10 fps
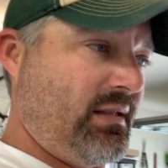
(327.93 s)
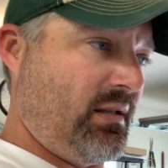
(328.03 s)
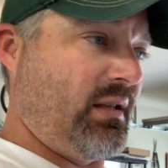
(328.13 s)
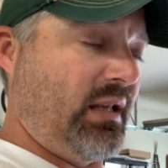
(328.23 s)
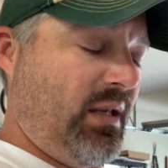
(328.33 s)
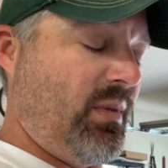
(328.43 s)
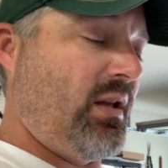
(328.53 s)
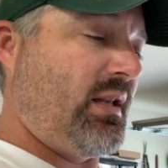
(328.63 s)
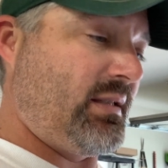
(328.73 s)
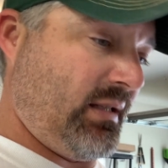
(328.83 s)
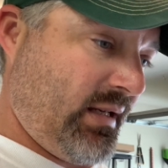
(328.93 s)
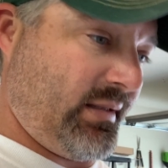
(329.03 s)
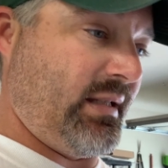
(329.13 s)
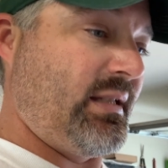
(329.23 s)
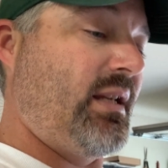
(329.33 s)
The email? I said, yes,
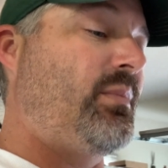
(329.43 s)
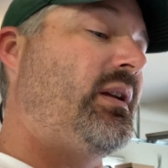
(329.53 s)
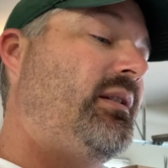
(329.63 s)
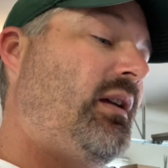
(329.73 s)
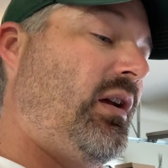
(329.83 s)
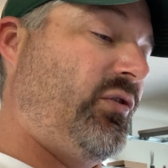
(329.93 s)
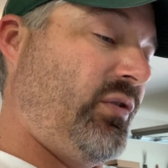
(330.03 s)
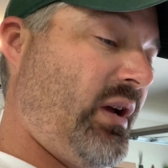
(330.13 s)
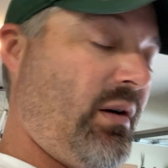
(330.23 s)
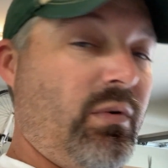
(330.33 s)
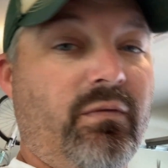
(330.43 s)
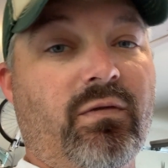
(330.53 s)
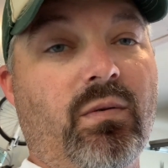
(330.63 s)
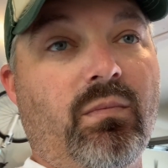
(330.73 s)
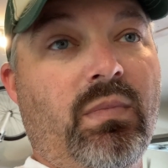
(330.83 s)
I did, but I also got one
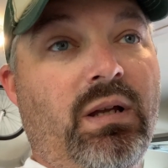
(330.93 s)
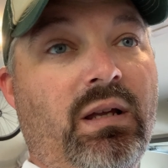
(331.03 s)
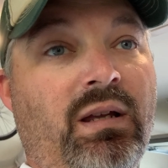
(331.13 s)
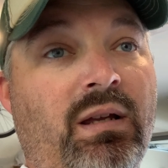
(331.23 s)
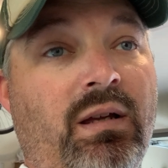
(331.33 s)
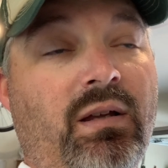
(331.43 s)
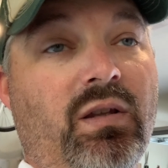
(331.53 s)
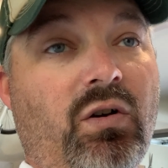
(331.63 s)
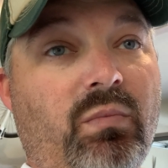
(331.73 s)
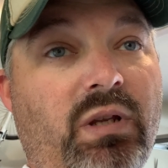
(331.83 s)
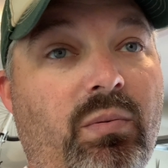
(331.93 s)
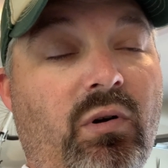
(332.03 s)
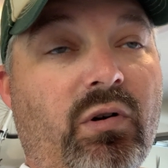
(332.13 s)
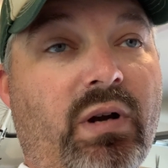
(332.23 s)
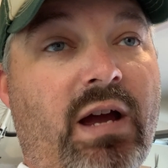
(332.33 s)
from the Home Depot
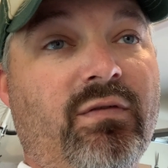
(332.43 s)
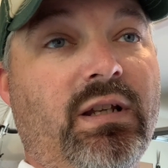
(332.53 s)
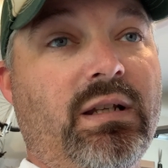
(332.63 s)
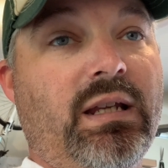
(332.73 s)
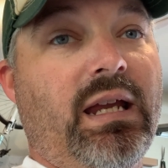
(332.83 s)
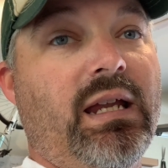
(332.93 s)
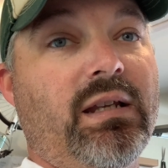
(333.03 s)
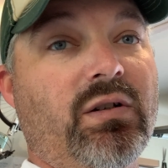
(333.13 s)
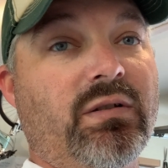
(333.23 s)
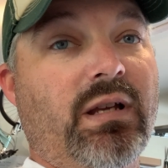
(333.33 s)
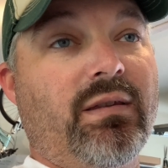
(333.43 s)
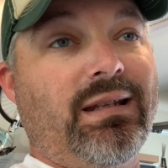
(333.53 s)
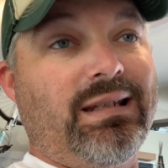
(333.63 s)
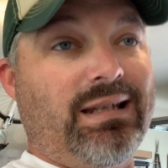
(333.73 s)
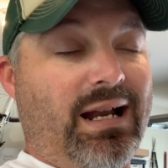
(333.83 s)
in Grafton, and turns out they
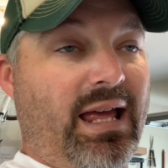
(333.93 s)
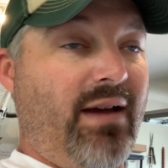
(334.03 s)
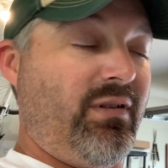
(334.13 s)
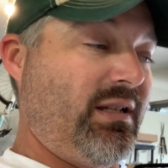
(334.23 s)
did not have it in